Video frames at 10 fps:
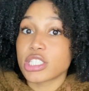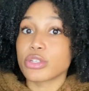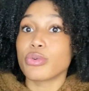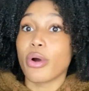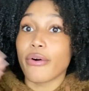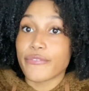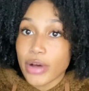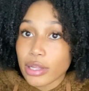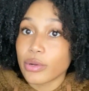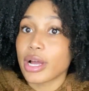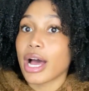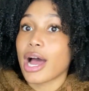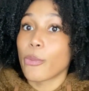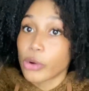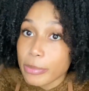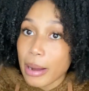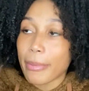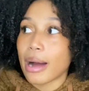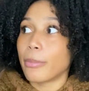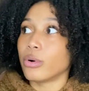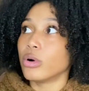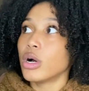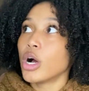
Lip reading: to follow God, read my Bible,